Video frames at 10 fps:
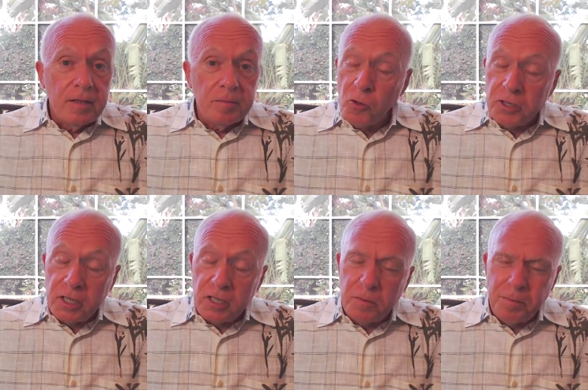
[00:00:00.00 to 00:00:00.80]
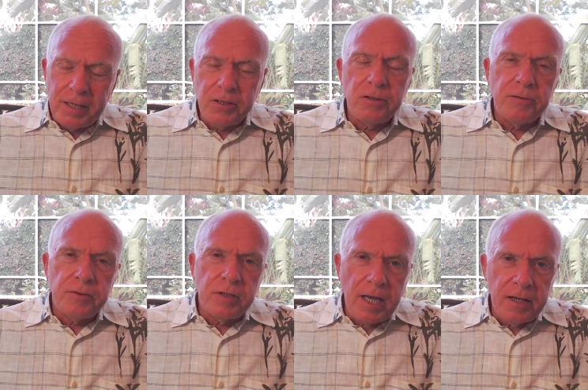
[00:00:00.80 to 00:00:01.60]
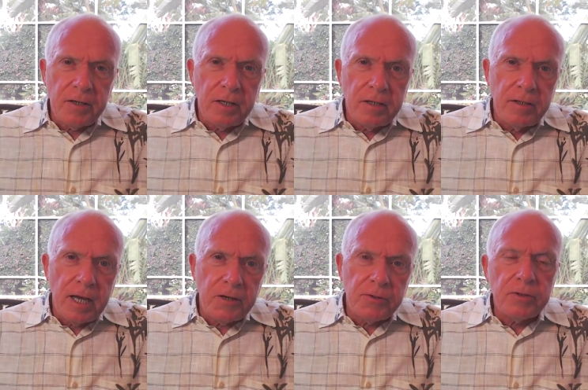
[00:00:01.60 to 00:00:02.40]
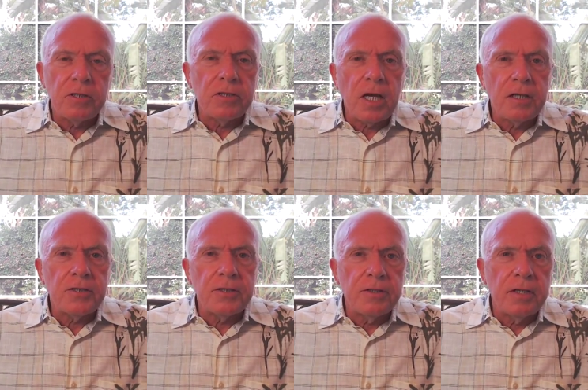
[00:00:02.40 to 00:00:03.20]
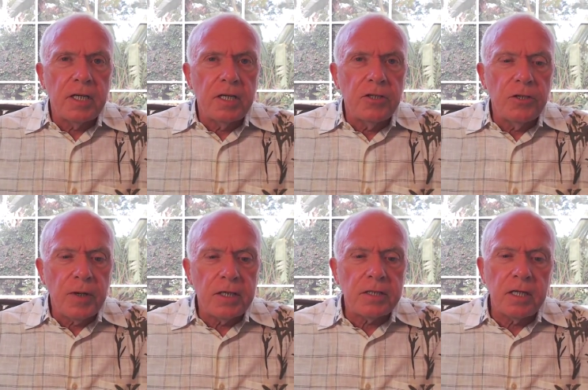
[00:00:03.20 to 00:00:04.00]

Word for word: most expensive nat natural disaster in U.S.